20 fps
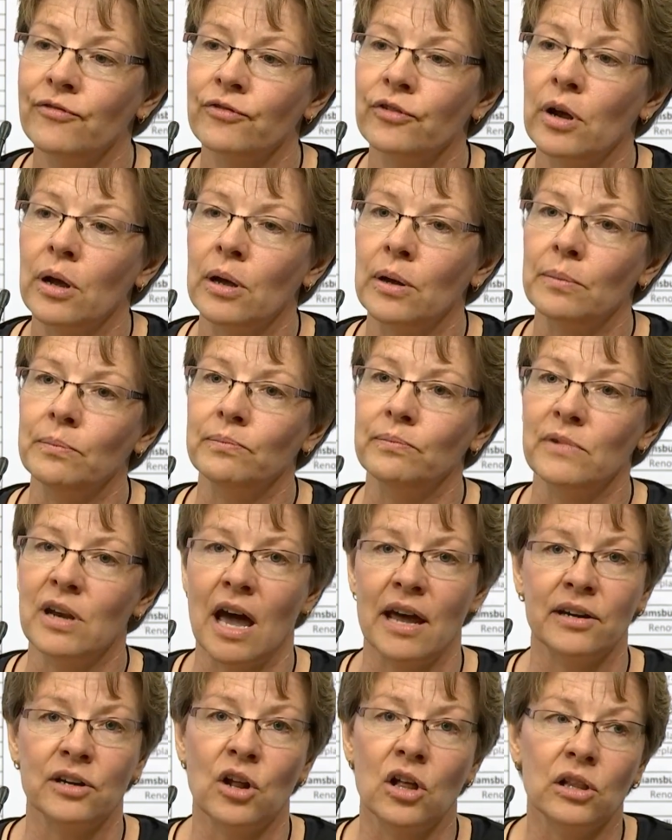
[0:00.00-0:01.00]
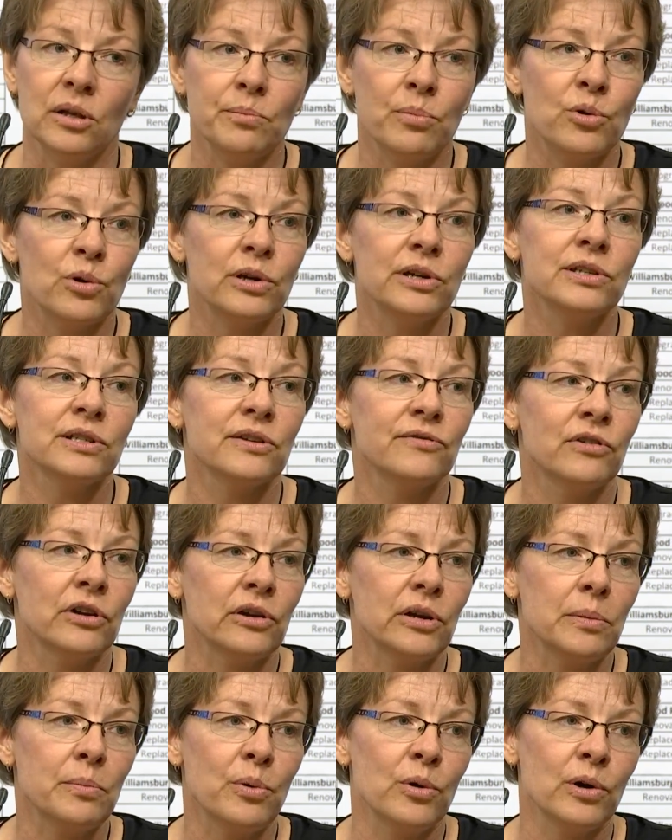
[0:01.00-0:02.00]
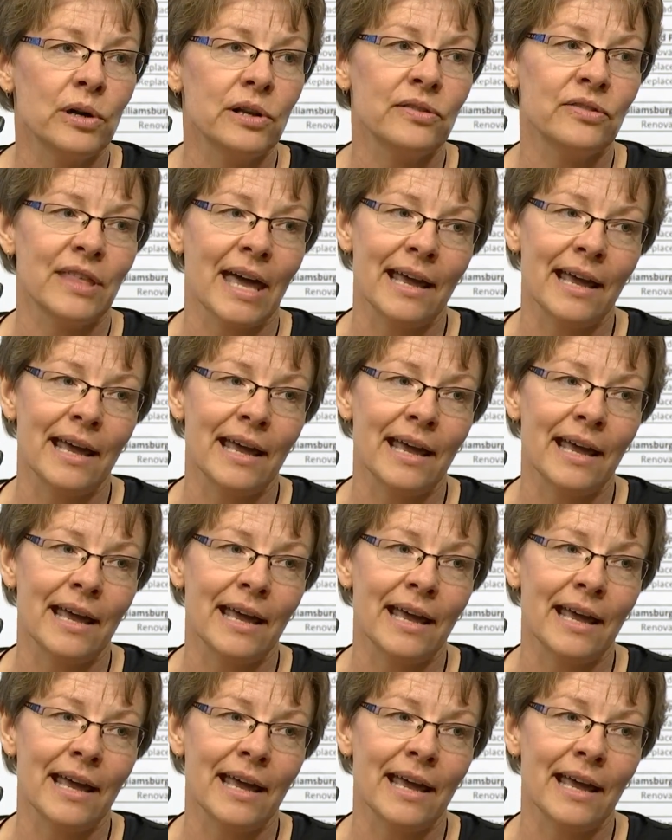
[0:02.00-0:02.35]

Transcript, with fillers: from not at all important to very important.